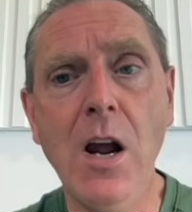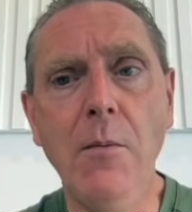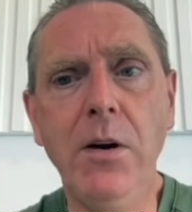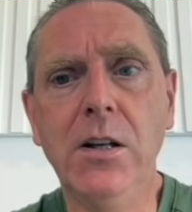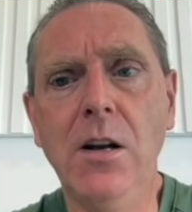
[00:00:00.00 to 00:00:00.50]

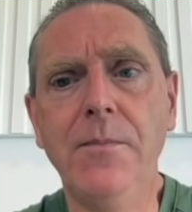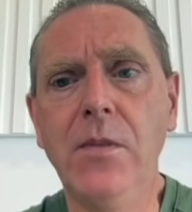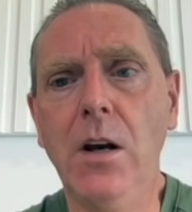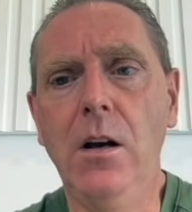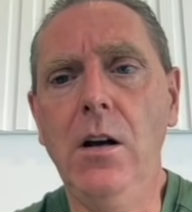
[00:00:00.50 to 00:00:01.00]
Because,
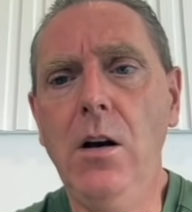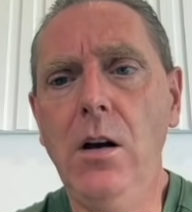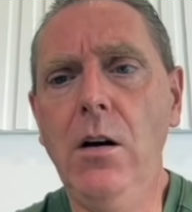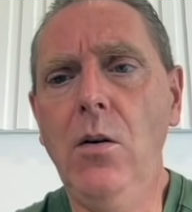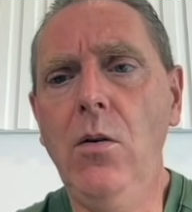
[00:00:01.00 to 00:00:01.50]

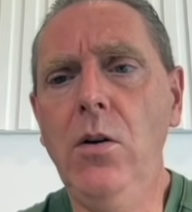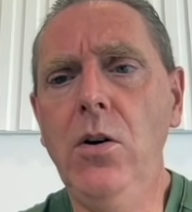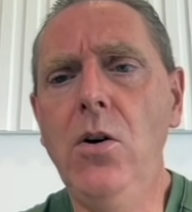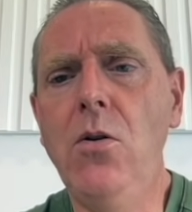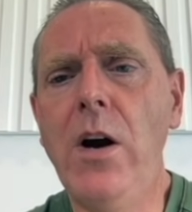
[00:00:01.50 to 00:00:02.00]
you
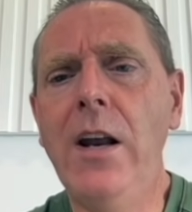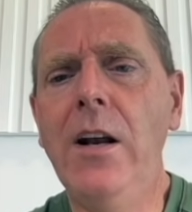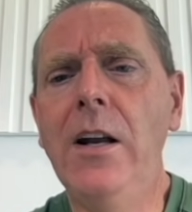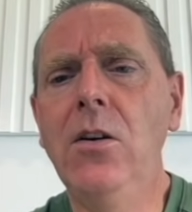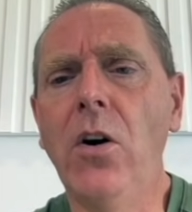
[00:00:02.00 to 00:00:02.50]
know,
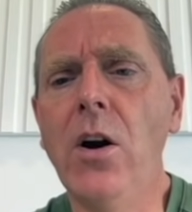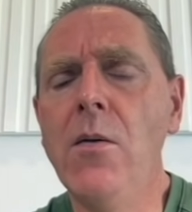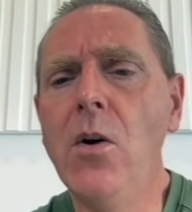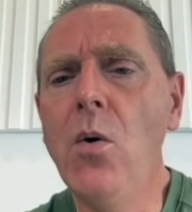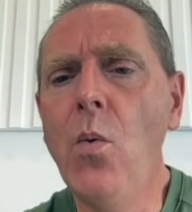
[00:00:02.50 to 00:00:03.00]
and look,
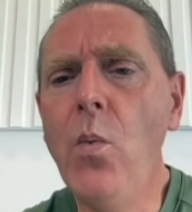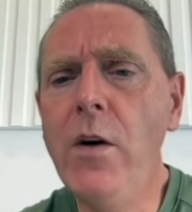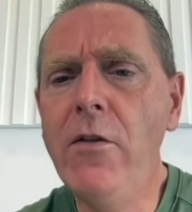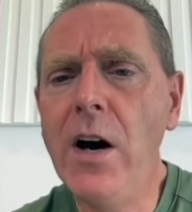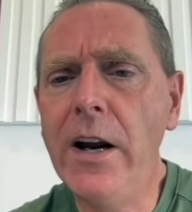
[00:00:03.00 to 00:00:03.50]

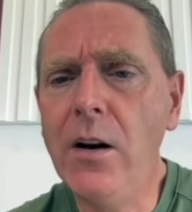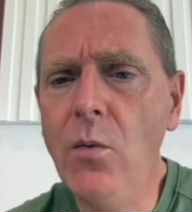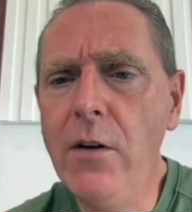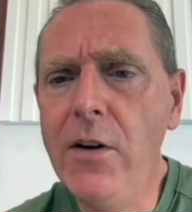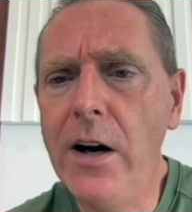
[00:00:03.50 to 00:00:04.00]
we've got
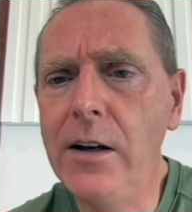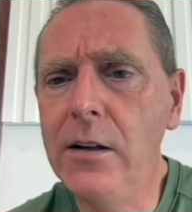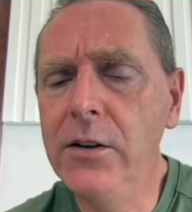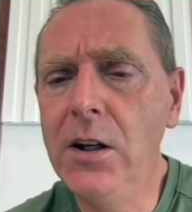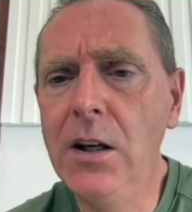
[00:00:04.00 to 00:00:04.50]

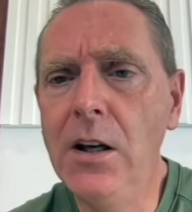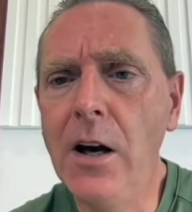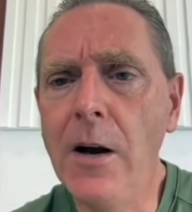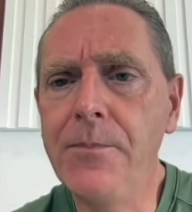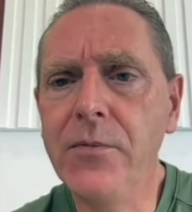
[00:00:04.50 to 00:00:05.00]

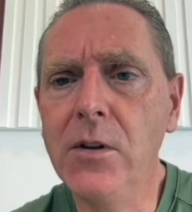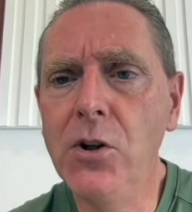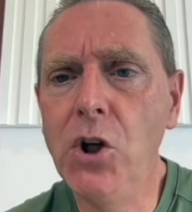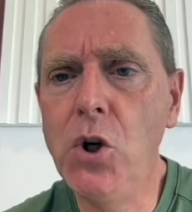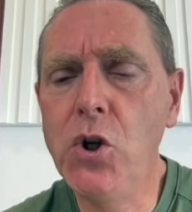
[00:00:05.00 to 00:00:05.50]
the
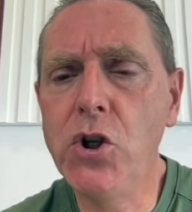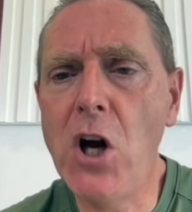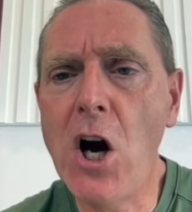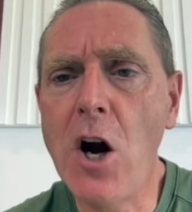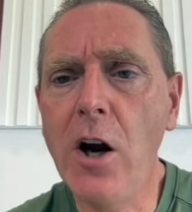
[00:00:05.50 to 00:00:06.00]
Doge
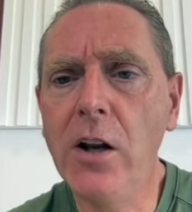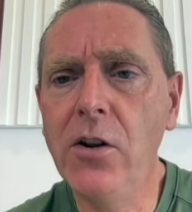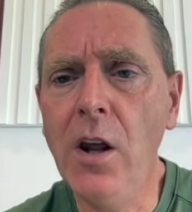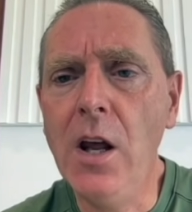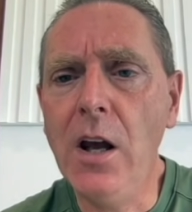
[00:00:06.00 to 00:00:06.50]

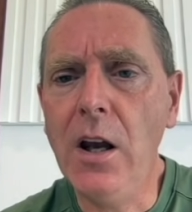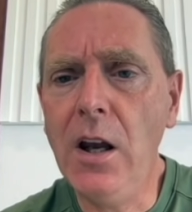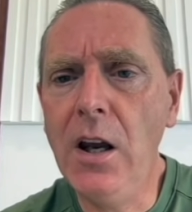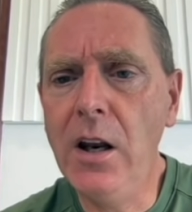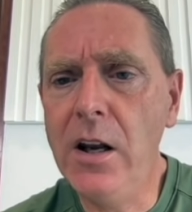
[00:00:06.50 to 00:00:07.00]
dog
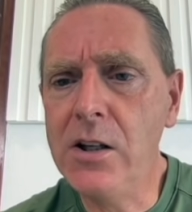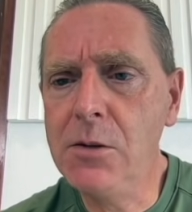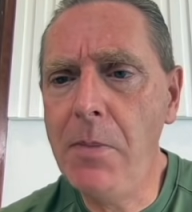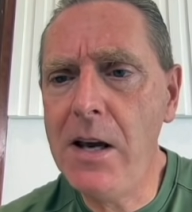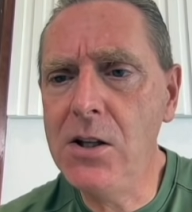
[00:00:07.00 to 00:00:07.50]
in a
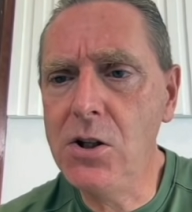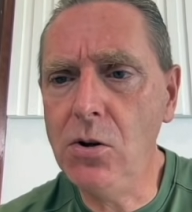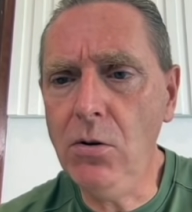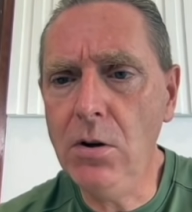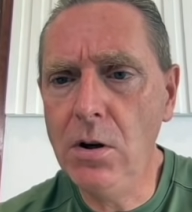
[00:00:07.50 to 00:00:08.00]

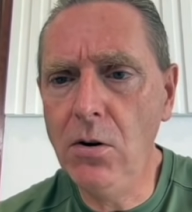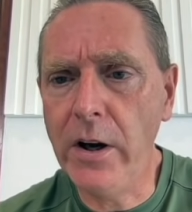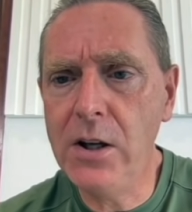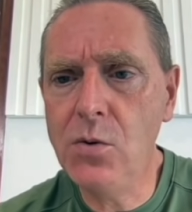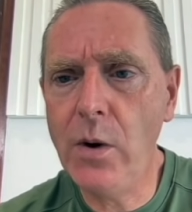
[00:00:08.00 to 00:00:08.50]
spacesuit. Look,
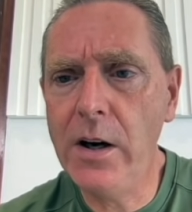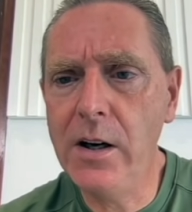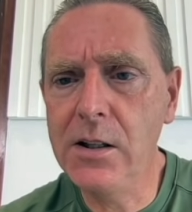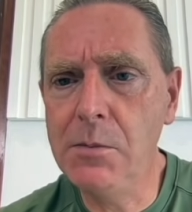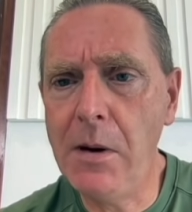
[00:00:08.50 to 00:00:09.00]
he's wearing
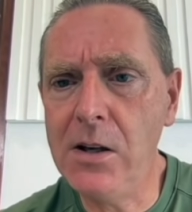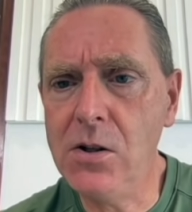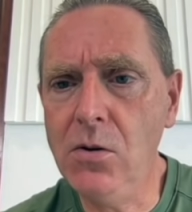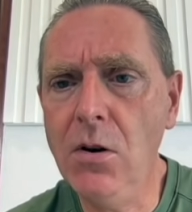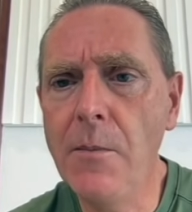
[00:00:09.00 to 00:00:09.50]
a
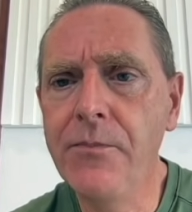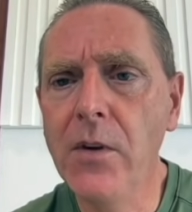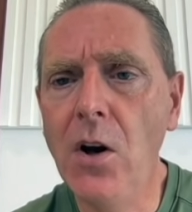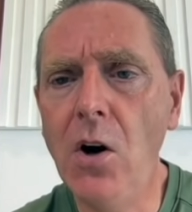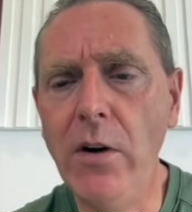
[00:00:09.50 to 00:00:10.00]
spacesuit.
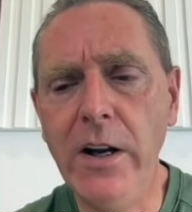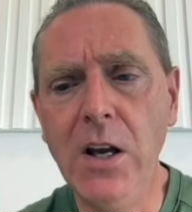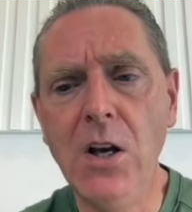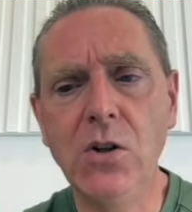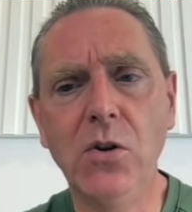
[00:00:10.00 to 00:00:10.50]
All right.
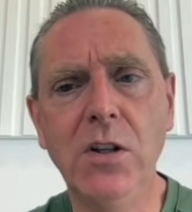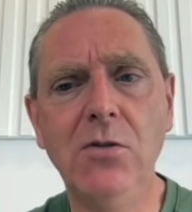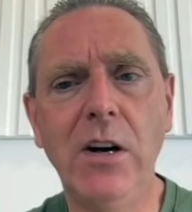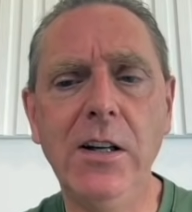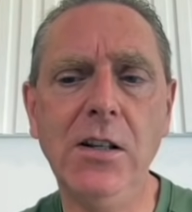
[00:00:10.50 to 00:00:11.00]
So is he
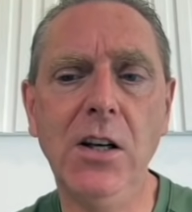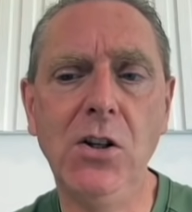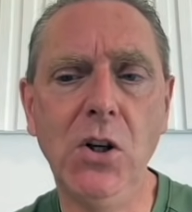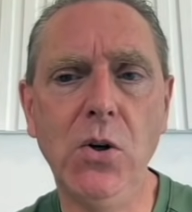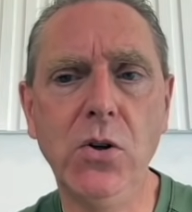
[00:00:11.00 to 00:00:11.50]
trying to say
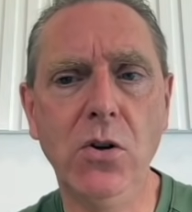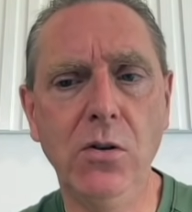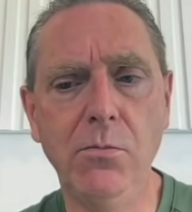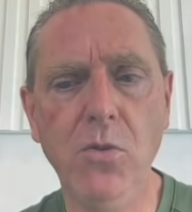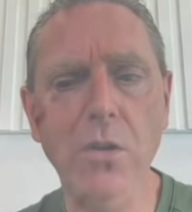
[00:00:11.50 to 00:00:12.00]
Doge to the
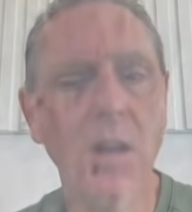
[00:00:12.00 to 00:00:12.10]
moon?